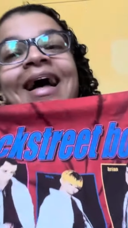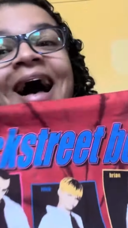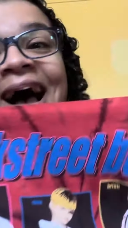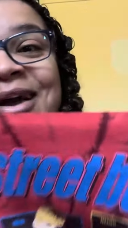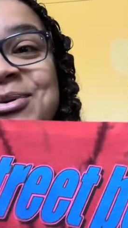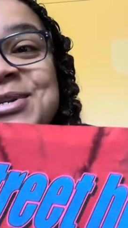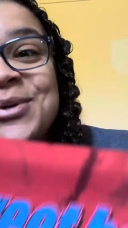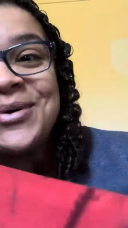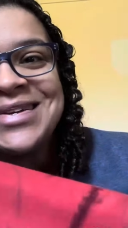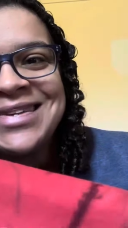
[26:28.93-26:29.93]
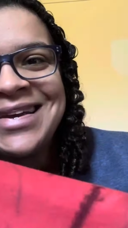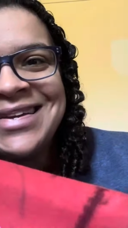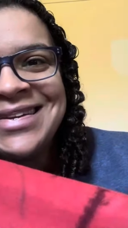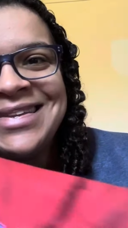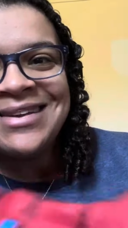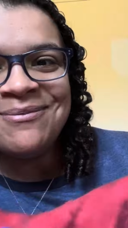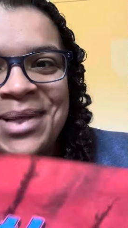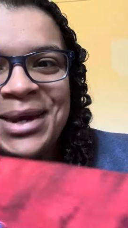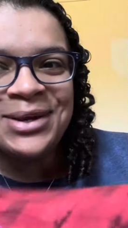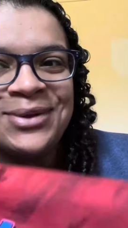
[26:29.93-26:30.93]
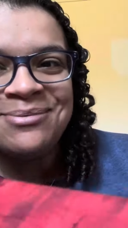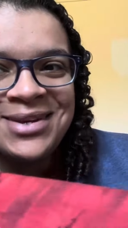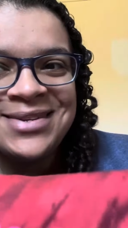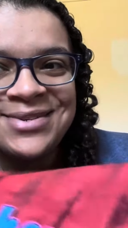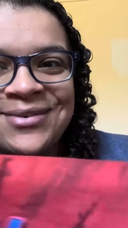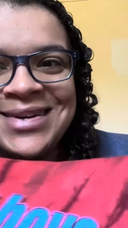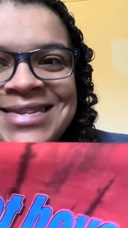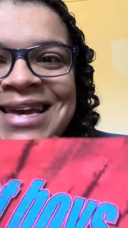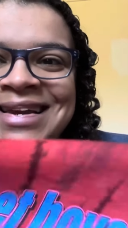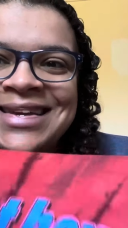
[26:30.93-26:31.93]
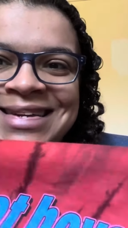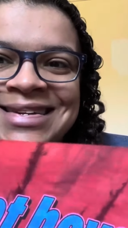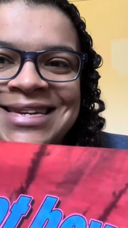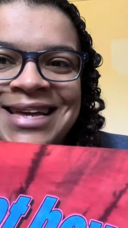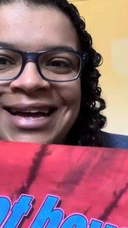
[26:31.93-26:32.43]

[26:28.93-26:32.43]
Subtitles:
I was so excited. Millennial and me, so excited.